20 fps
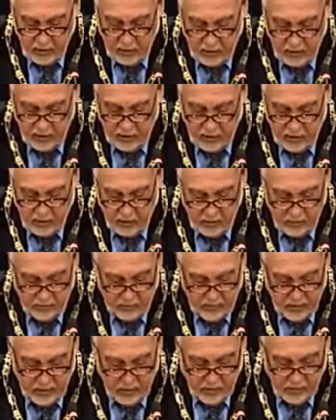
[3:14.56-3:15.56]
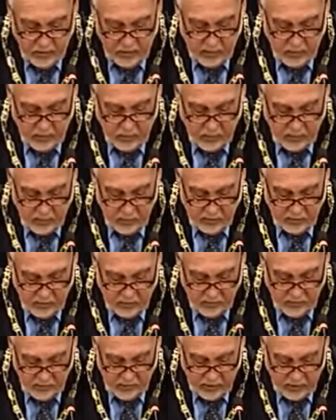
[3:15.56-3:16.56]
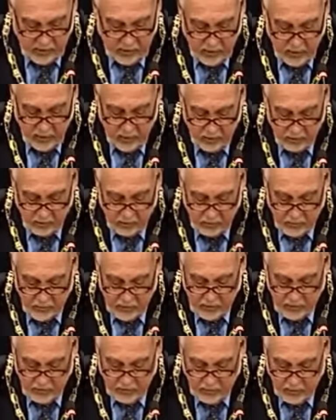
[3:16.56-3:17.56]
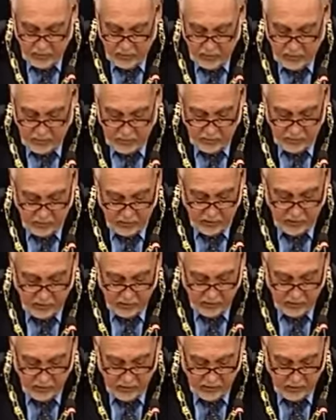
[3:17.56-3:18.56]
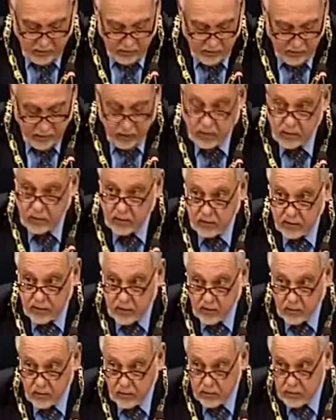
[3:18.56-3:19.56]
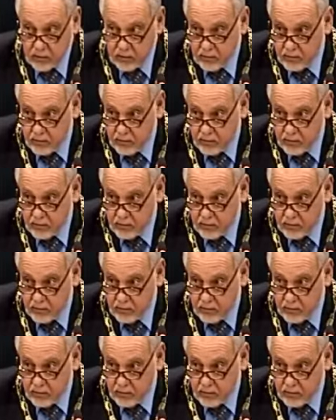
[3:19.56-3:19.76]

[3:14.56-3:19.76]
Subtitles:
to the 8th of February 2017 are submitted for approval as a correct record. Is that in order?